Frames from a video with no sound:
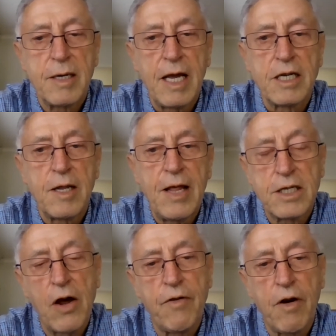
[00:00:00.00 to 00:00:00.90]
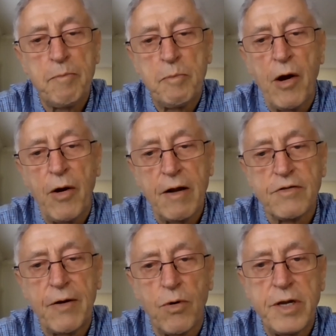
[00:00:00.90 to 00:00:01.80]
Yes, and that's over a period of
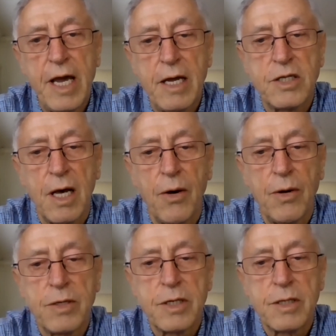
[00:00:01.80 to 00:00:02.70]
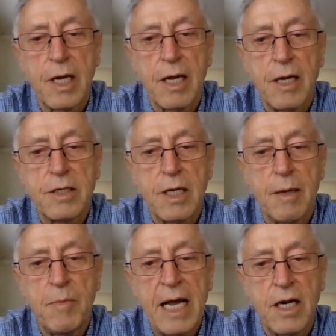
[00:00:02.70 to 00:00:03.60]
several years, though. It's a
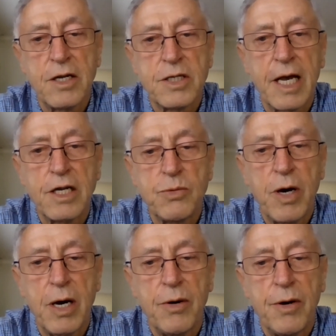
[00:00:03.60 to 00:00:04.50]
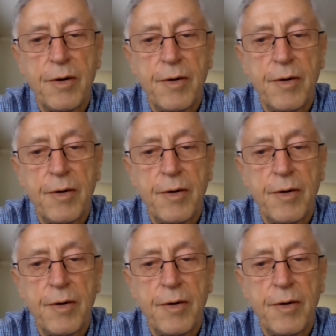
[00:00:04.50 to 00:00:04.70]
maintenance thing as well.